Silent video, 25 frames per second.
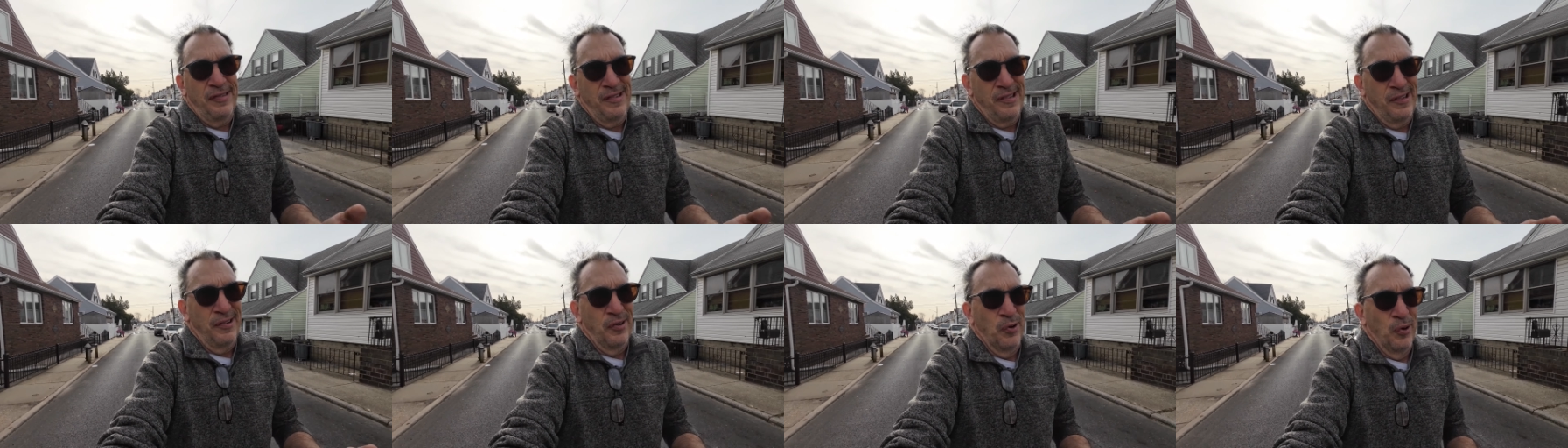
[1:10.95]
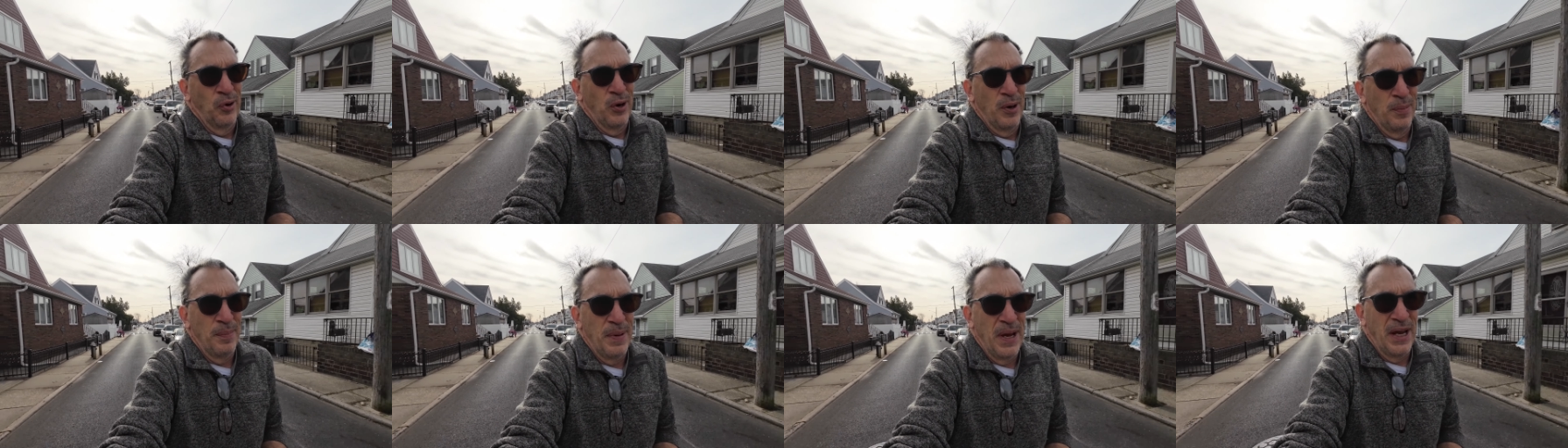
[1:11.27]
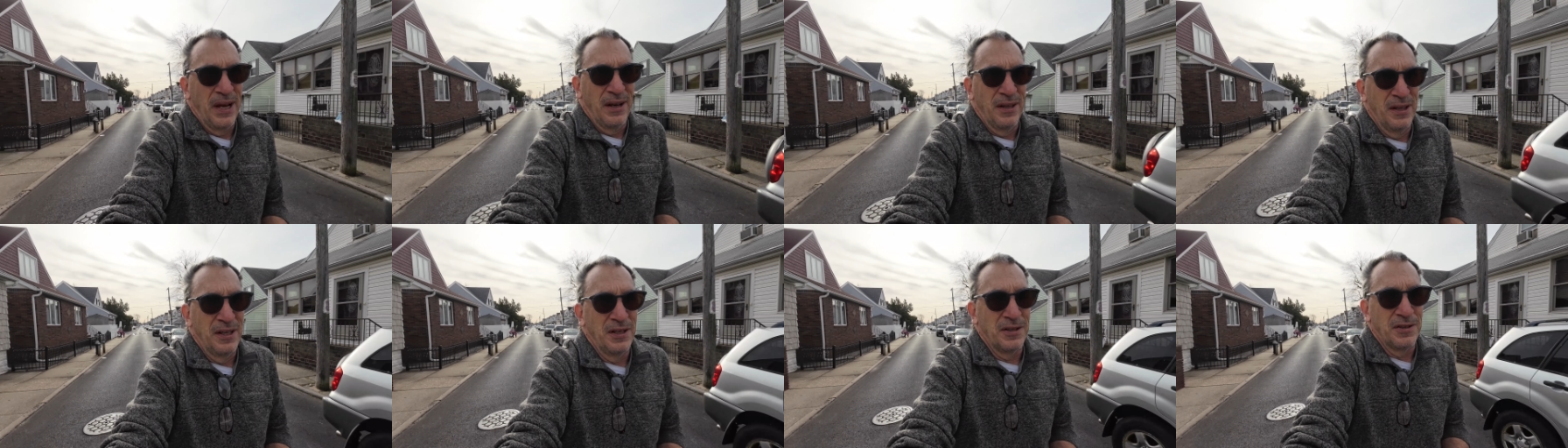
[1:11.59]
it
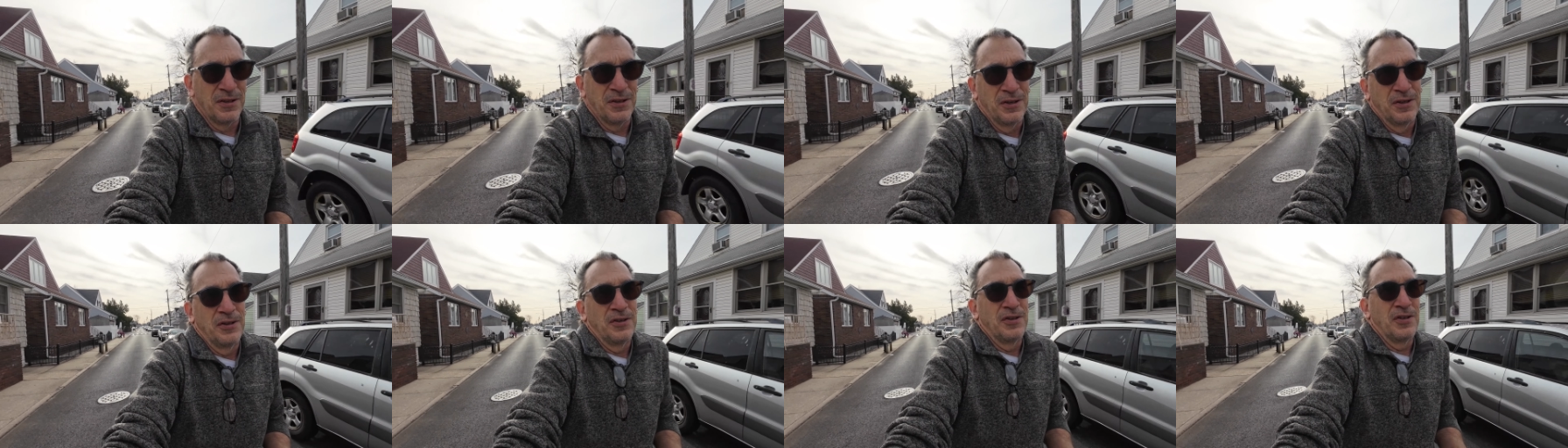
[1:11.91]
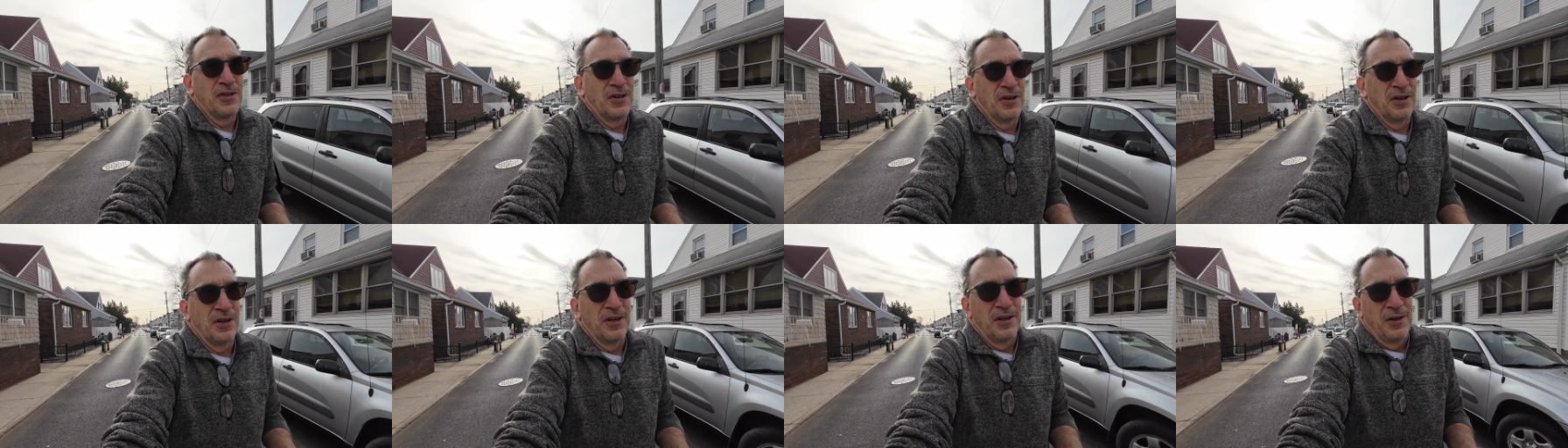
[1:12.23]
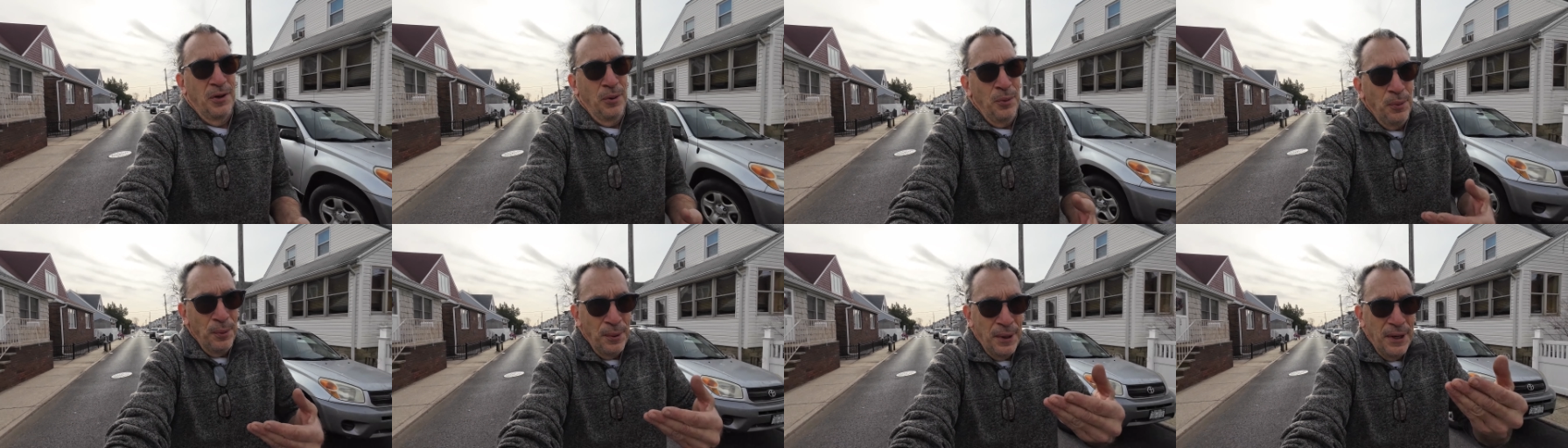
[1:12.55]
automatically turns on.
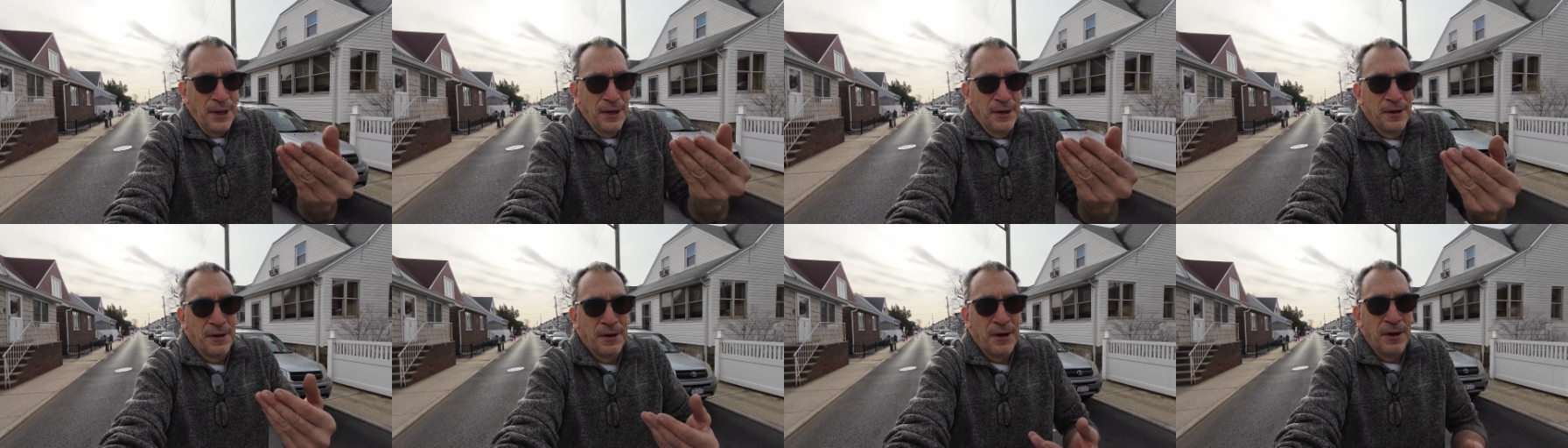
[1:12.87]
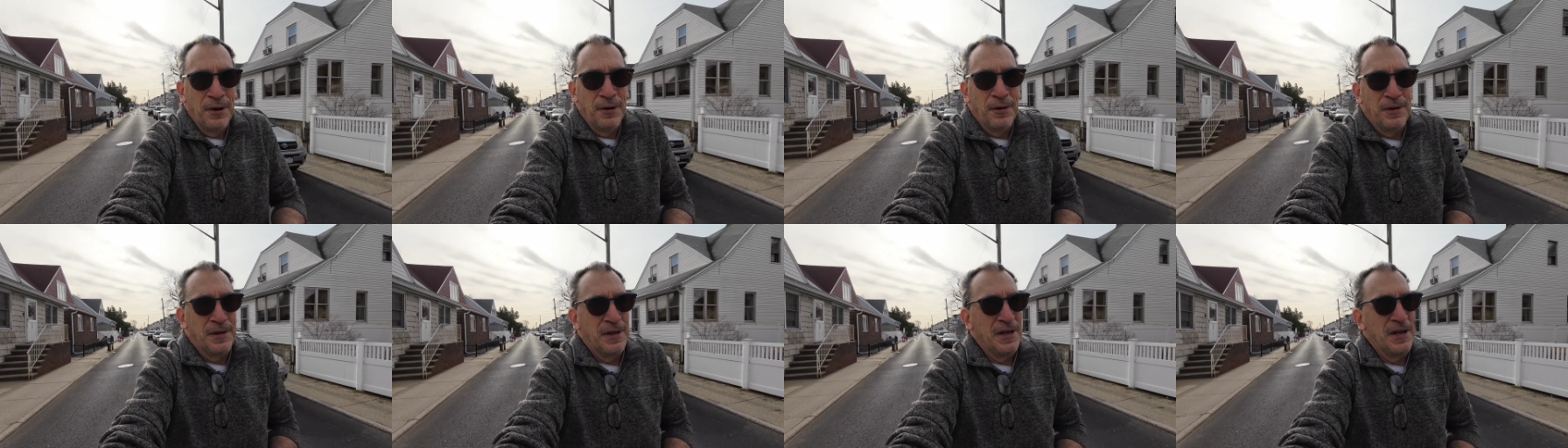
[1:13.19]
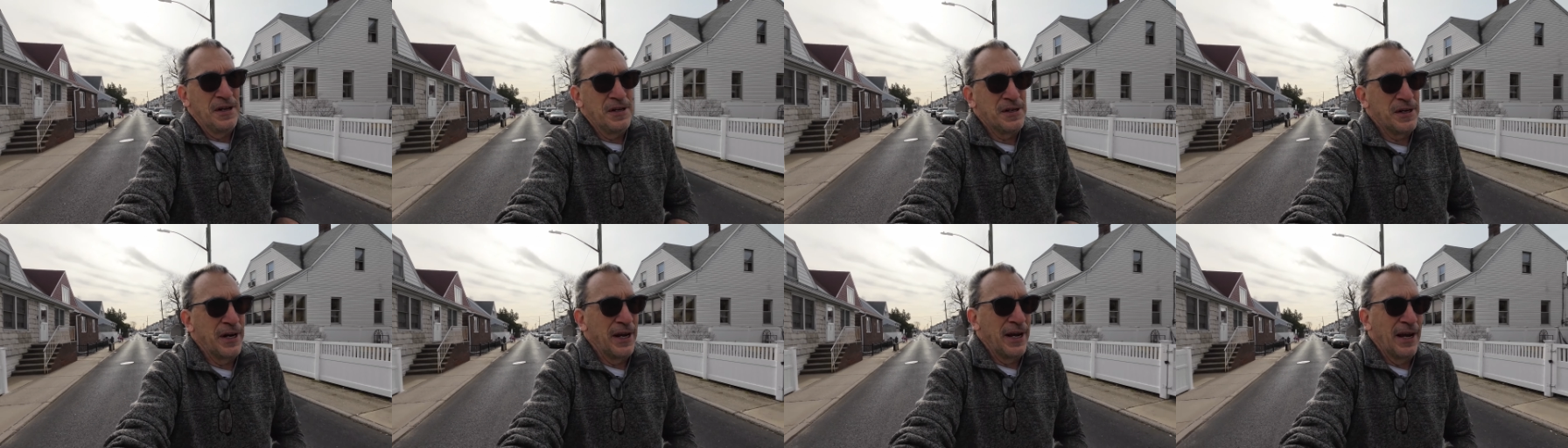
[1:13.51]
Way to go,
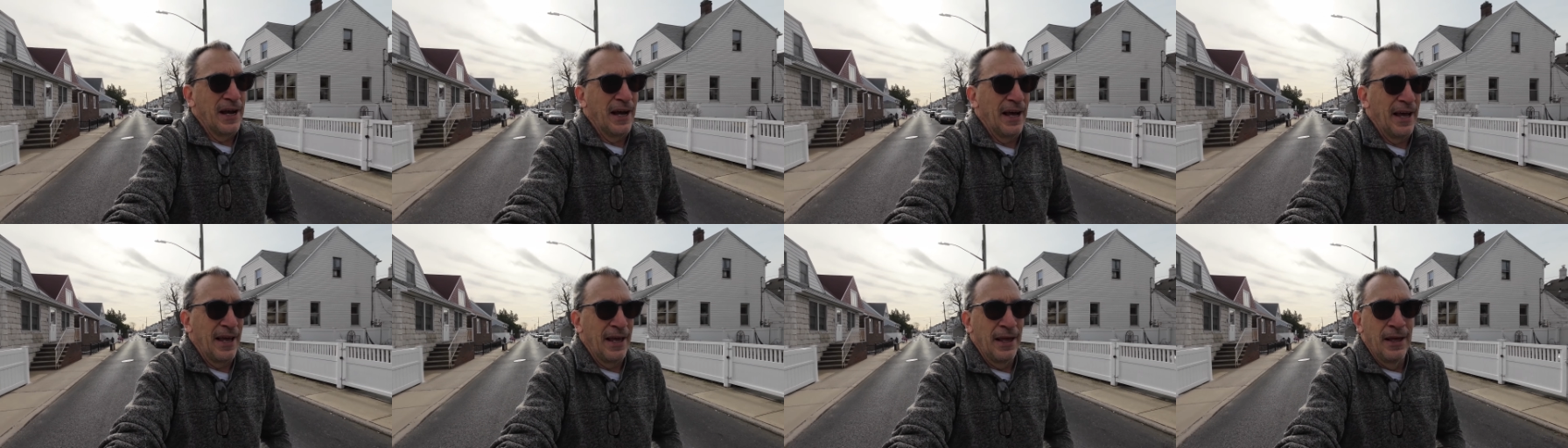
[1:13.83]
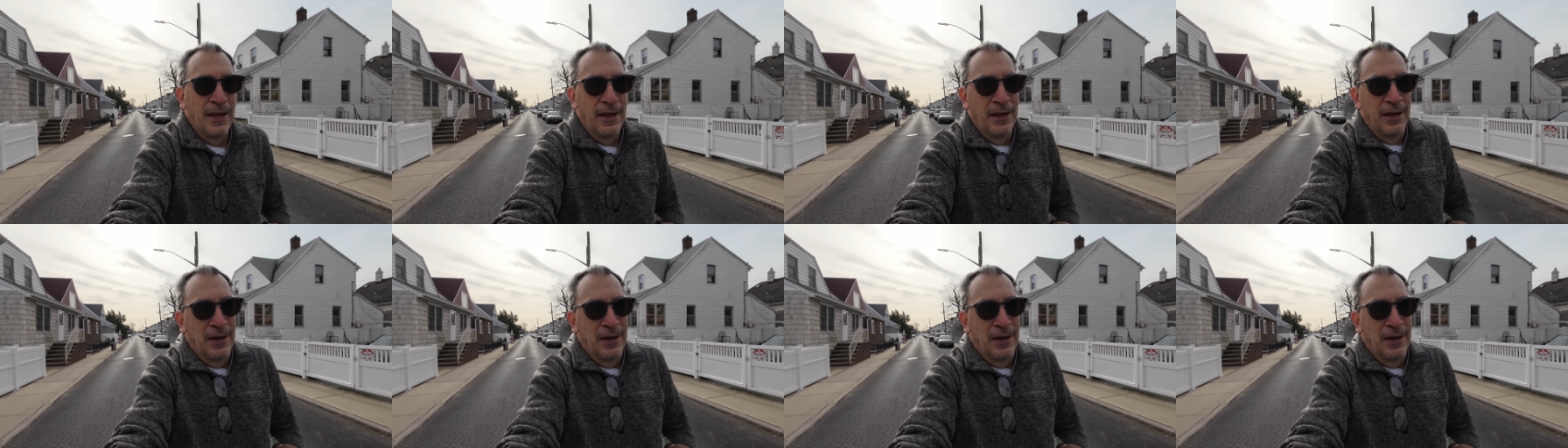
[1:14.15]
D J I.